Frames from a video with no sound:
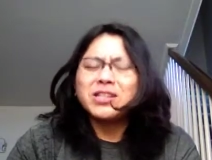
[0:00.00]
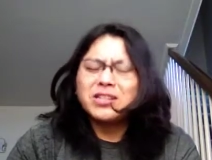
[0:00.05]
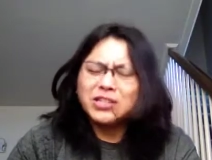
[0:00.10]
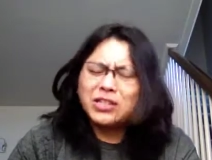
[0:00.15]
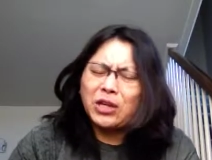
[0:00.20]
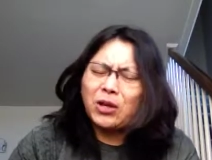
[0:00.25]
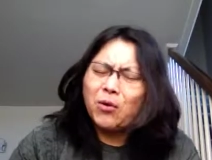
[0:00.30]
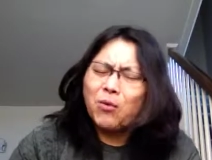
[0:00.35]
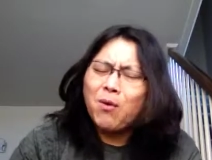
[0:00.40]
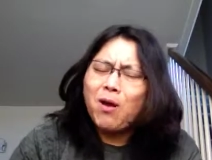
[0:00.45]

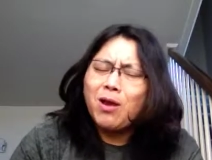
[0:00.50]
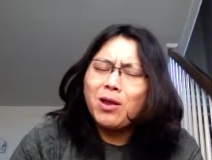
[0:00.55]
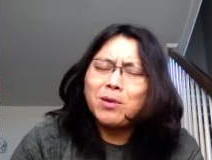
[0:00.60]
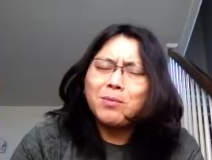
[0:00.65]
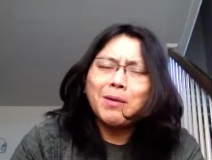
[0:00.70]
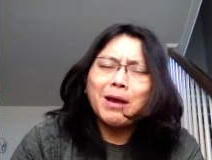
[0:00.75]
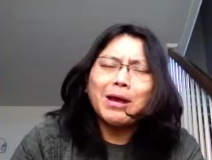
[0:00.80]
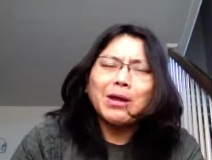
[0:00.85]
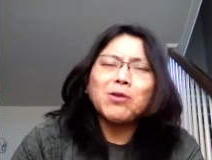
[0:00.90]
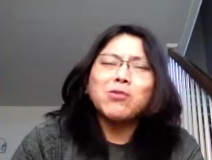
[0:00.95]
Stick around,
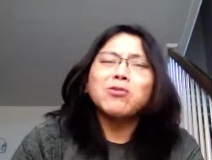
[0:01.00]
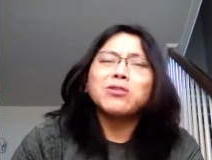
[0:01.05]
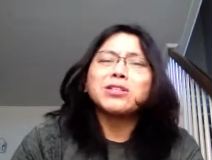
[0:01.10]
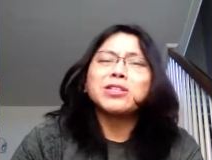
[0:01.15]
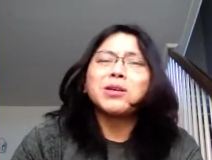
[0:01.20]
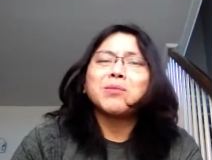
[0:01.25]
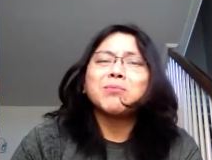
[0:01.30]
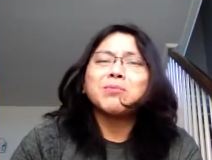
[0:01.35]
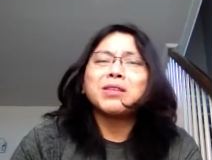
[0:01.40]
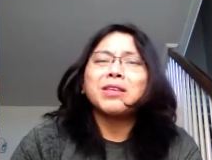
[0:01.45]
you might learn
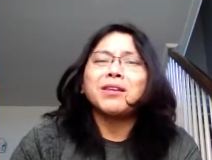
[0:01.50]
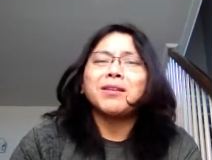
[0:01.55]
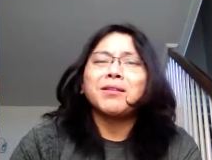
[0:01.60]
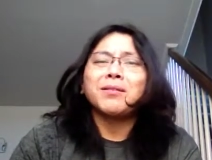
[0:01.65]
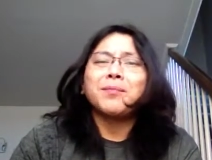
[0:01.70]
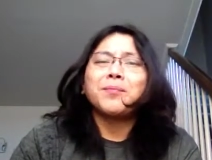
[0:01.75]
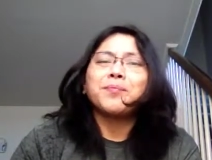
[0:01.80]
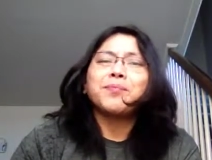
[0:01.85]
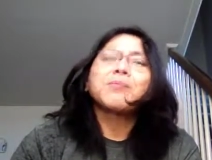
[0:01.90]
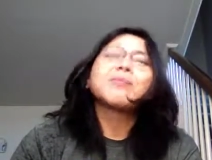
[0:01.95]
something.
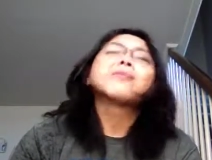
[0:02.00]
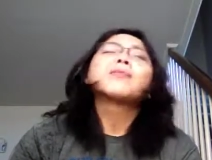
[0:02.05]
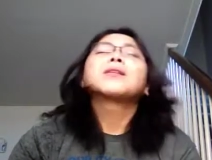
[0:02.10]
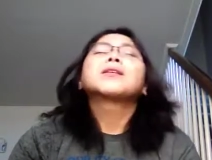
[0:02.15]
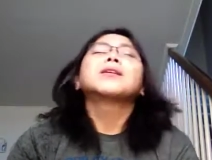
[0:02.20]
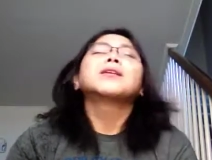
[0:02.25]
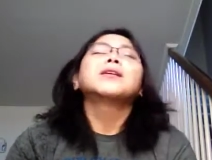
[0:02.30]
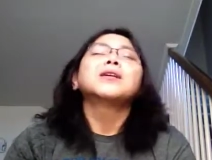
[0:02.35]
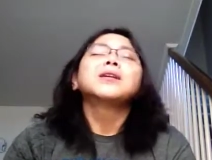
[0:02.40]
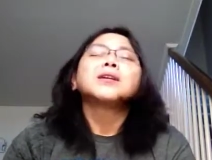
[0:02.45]

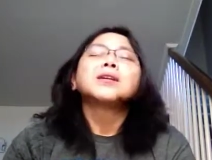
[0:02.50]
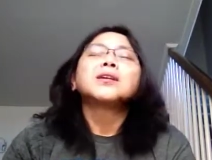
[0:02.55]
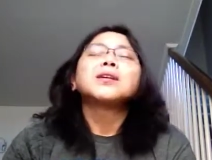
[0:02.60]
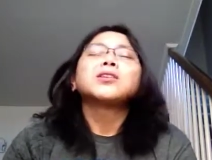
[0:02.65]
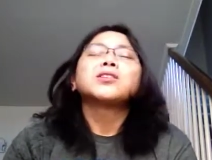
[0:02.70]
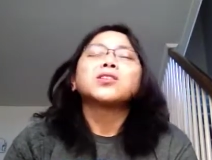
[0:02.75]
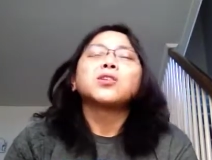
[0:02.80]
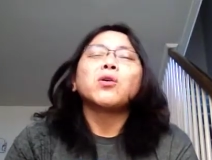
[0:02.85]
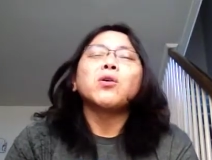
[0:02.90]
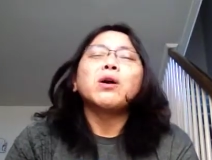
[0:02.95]

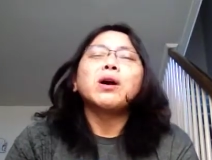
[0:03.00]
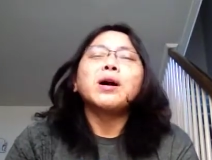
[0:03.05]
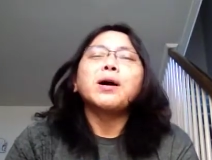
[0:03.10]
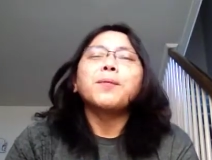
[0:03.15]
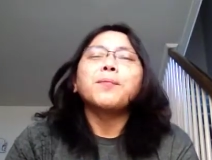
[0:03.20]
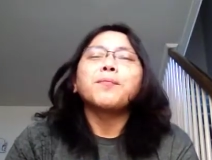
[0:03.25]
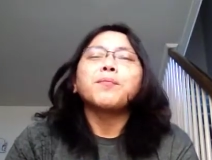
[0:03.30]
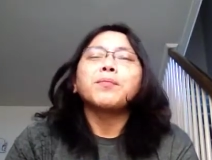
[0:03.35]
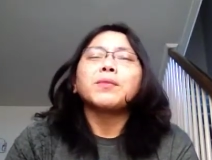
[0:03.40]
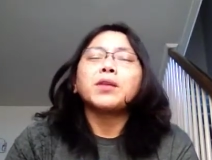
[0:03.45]
So,
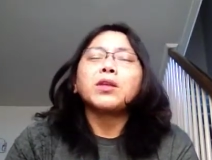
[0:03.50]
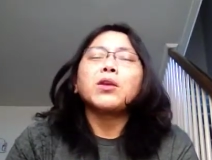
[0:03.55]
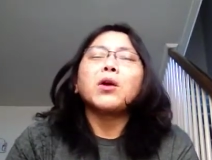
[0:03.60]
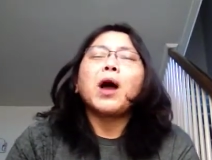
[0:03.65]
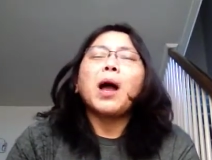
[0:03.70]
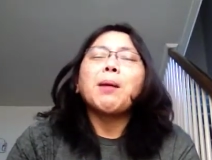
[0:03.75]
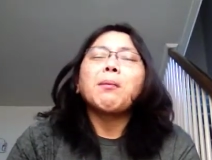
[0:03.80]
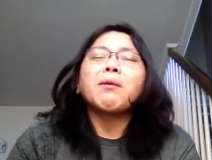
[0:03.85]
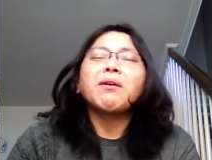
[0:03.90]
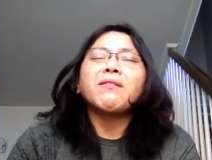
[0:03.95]
um, you know,
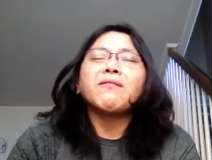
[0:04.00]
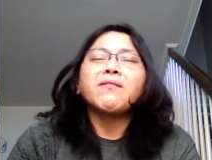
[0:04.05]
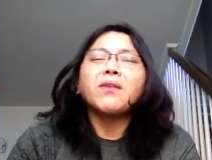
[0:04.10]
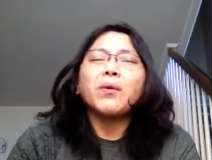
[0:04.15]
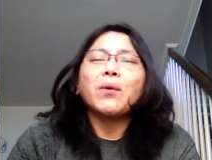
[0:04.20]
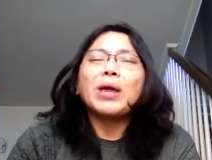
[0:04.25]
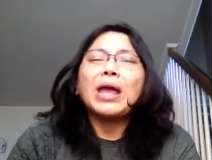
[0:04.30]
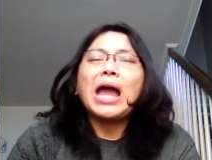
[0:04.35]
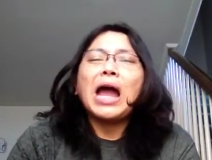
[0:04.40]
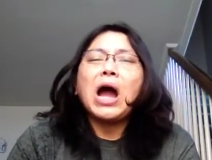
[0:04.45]
I'm a
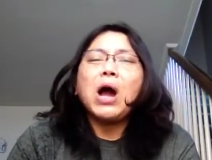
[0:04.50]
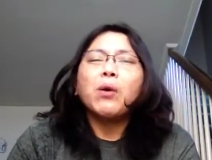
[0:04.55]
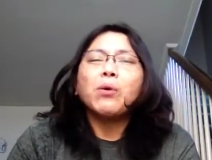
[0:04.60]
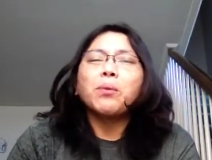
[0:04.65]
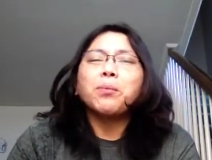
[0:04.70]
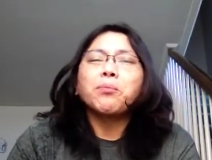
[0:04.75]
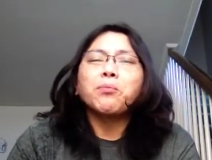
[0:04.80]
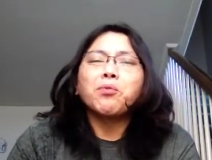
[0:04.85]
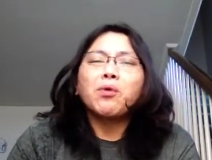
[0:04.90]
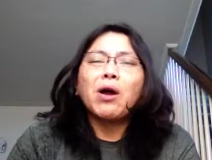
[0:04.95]
very out
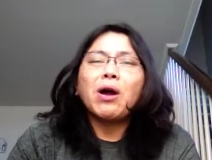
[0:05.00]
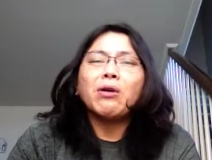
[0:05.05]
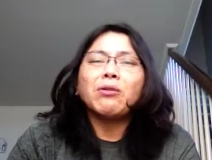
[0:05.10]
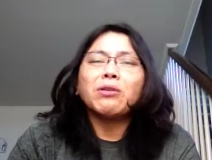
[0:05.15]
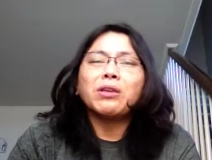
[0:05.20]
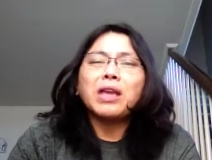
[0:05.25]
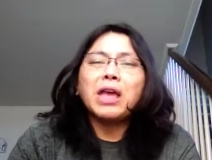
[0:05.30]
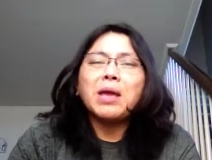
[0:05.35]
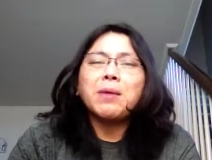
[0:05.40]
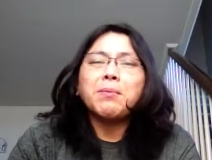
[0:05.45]
and
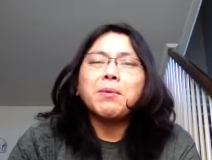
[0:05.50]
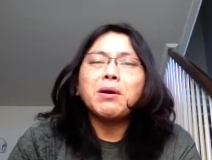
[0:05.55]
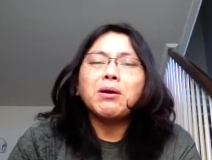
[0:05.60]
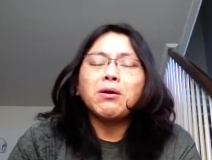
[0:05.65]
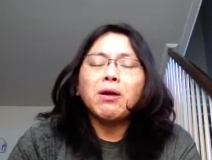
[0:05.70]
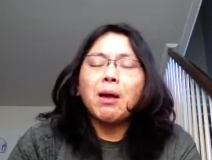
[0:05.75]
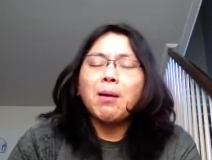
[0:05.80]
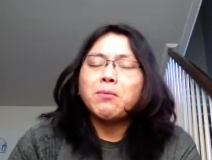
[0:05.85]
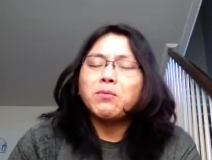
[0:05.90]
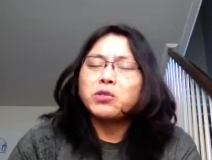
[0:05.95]
proud gay
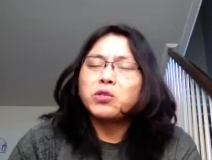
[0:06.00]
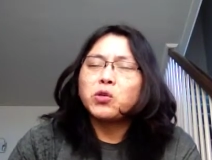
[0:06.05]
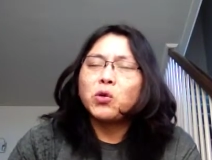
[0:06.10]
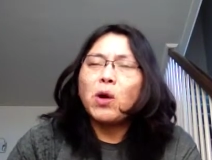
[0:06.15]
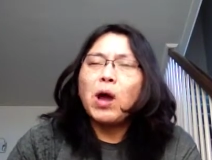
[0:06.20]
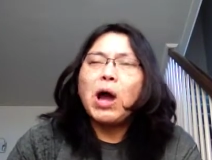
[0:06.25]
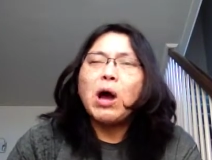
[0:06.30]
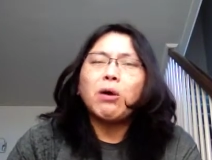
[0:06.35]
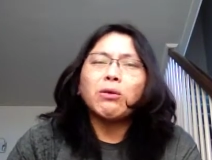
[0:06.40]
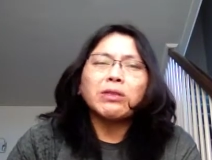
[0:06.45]
male. I'm
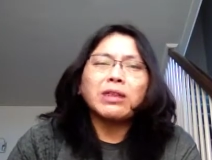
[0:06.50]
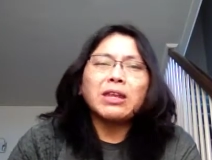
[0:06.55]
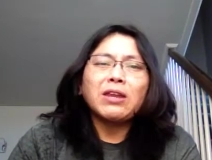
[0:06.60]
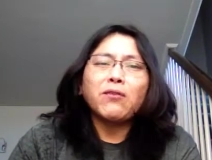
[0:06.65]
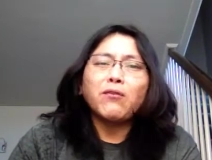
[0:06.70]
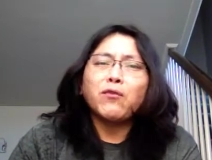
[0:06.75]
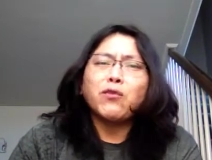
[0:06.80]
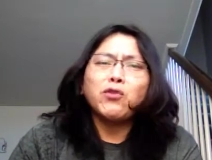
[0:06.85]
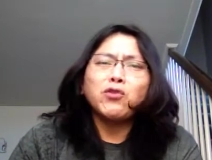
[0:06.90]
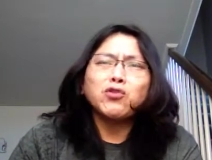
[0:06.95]
so out that
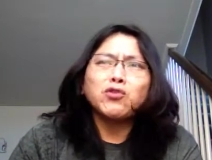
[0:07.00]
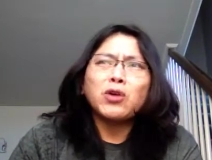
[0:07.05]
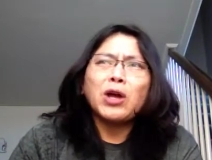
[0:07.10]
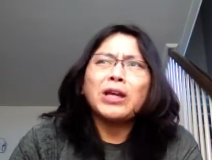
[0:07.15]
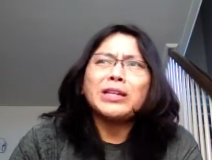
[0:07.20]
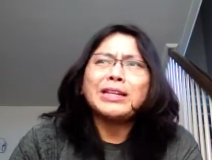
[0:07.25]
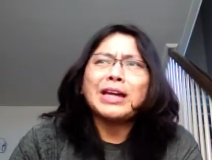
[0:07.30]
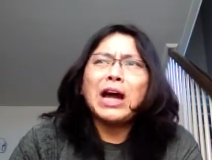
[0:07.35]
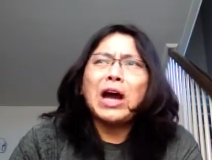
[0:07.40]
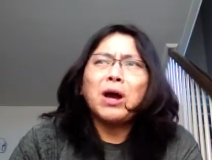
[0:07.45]
if you
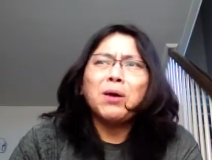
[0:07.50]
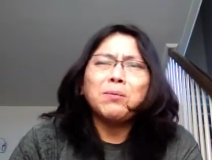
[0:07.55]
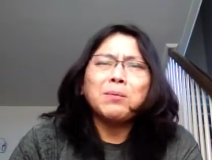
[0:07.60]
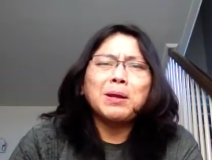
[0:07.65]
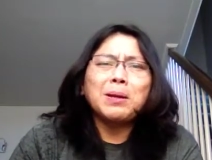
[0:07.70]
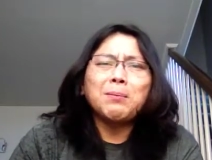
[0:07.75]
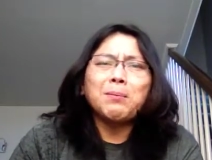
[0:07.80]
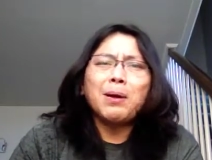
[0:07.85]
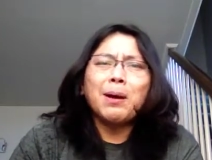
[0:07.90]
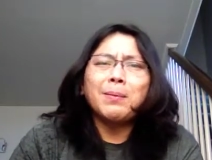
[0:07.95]
tried to out
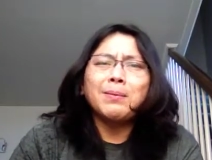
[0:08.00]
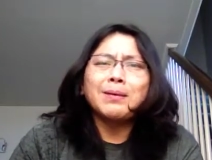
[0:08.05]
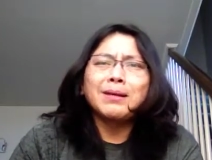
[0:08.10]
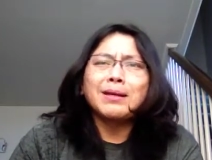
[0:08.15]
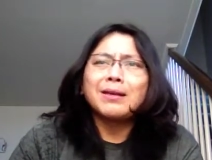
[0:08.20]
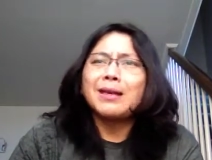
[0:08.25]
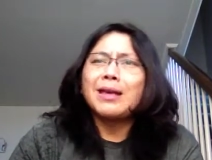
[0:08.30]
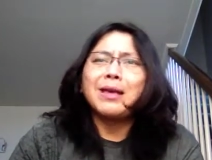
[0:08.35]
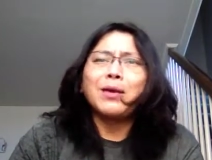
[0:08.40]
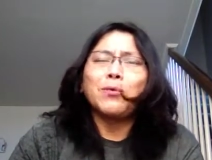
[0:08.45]
me in
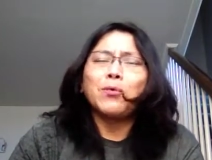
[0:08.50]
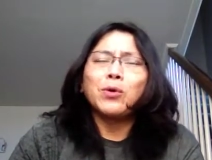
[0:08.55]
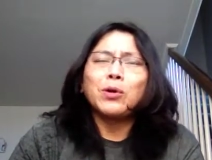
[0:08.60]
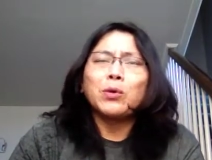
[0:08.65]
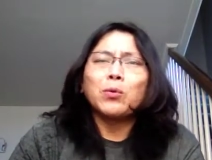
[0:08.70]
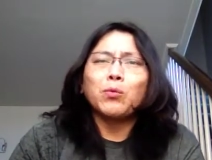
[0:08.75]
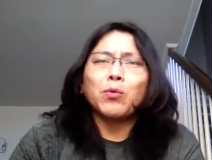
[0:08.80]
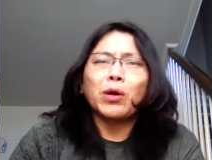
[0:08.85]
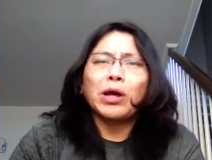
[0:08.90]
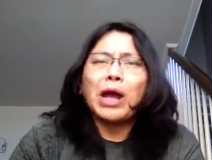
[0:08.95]
public, it
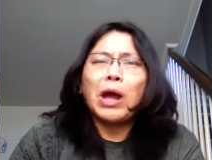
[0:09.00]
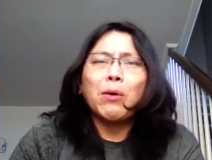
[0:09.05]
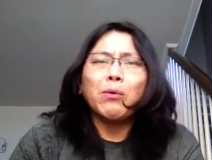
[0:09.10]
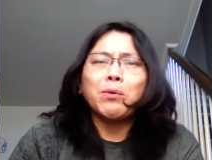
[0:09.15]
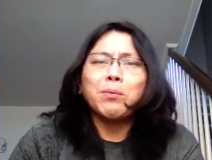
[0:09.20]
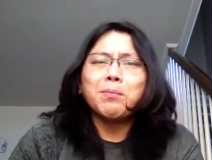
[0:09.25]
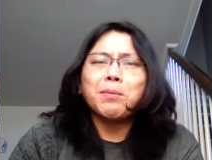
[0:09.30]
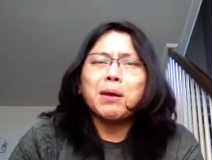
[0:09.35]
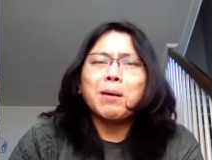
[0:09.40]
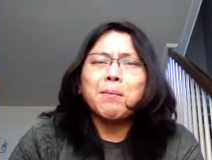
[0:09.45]
wouldn't work. I
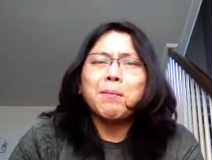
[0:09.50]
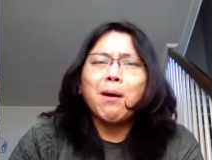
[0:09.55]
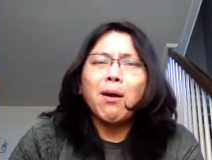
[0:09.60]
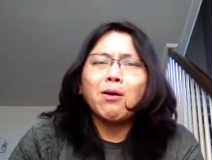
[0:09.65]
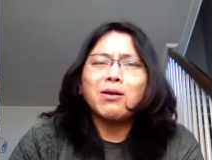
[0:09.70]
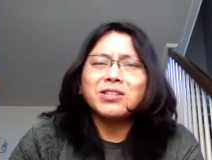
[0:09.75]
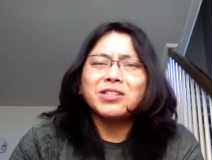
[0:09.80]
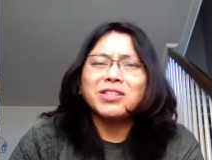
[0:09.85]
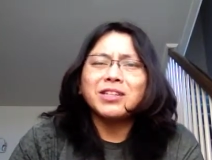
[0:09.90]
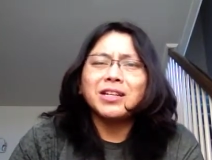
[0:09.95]
wouldn't be
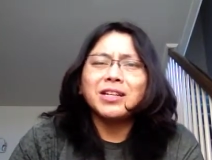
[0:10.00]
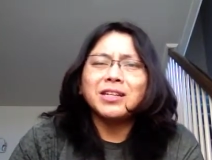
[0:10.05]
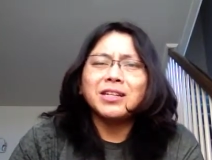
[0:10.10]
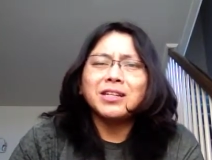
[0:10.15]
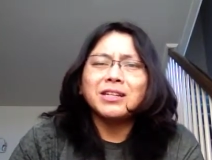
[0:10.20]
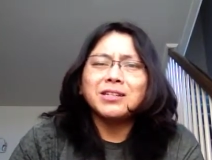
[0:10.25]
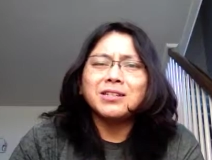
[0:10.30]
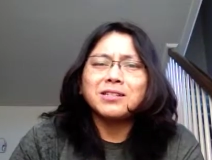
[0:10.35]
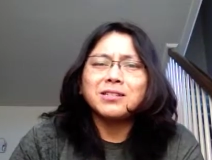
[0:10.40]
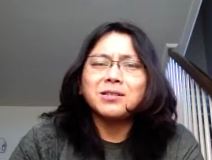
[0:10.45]
embarrassed in the
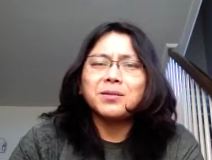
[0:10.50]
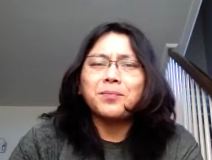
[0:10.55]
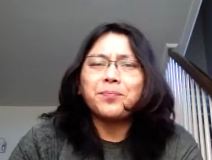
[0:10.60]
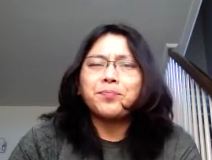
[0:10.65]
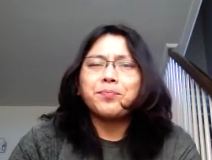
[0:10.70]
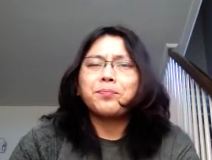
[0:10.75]
least.